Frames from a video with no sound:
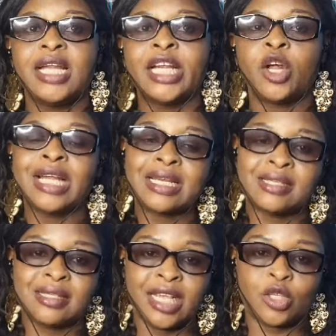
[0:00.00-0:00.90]
Then under
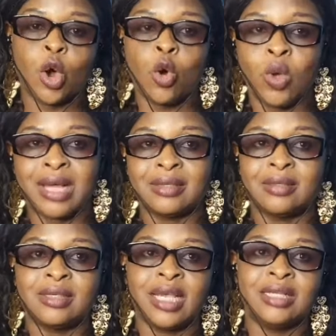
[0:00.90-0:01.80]
the state, or we
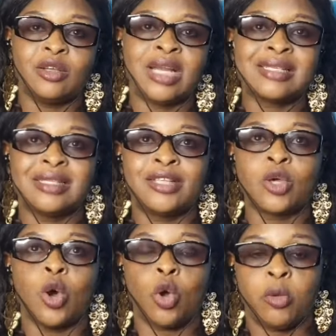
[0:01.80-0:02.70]
can say it's under
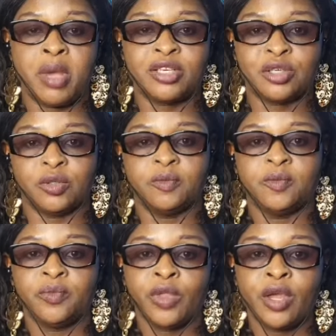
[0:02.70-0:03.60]
state or commercial
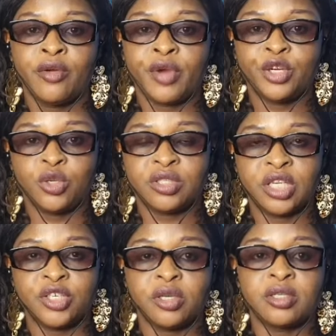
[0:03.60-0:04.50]
radio
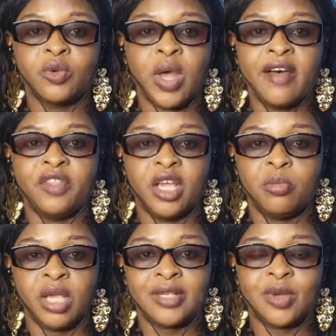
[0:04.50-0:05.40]
stations, we have the
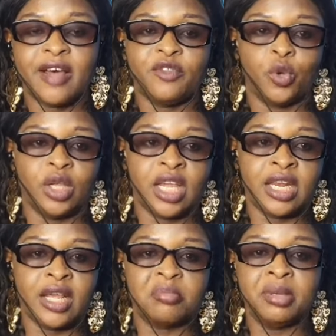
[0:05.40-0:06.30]
ABS, we have the
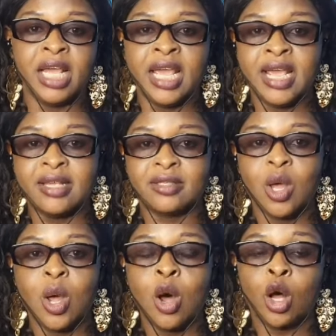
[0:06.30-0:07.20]
Ogene, Blaze,
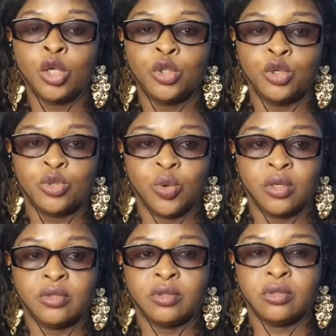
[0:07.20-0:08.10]
all those
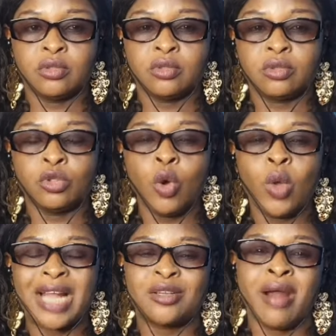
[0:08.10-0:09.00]
ones. Though
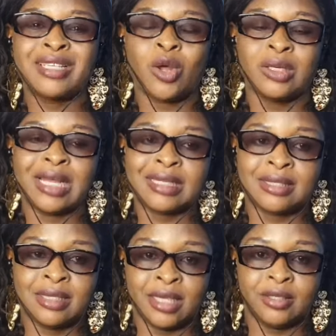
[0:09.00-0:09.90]
we categorize it under
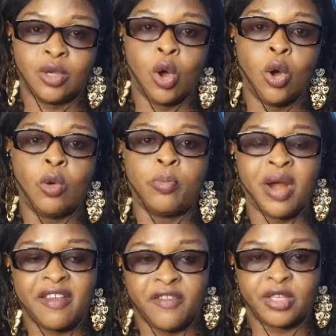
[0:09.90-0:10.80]
state or
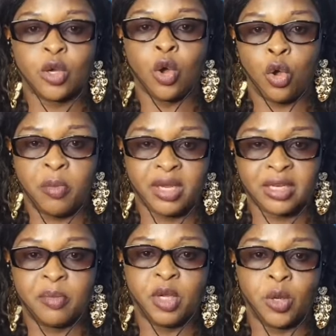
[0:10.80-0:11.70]
private or
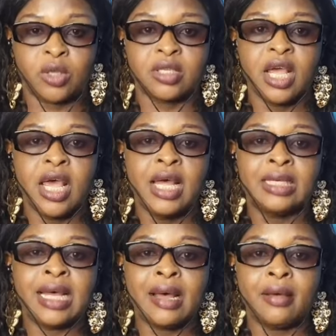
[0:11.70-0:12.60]
commercial because
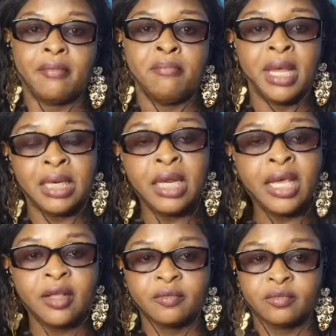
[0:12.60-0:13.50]
they're
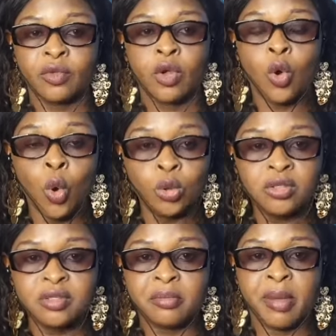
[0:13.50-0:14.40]
mainly
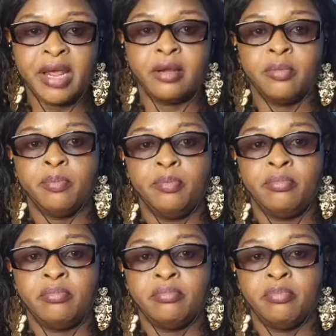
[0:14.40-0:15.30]
owned by
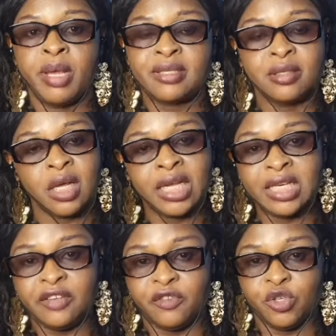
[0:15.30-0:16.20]
personal
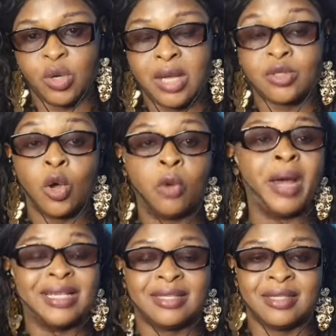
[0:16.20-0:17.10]
individuals or
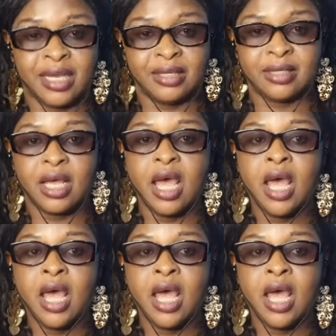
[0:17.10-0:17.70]
by state.